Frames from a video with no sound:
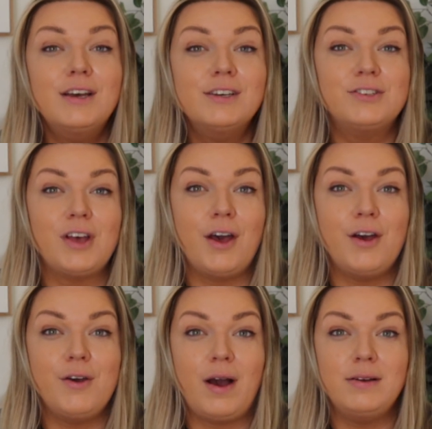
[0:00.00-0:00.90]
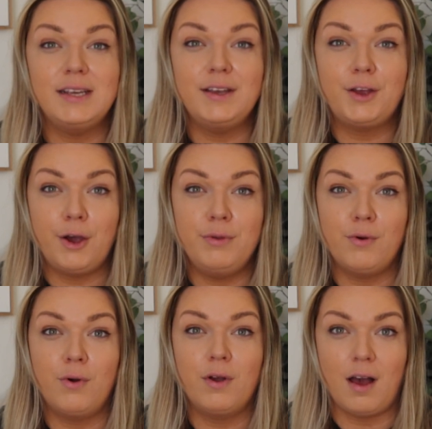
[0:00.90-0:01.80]
So I would say go with
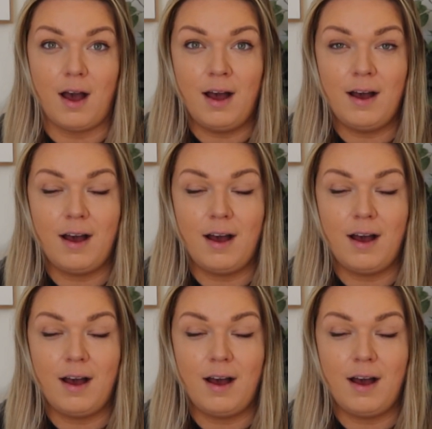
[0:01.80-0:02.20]
your gut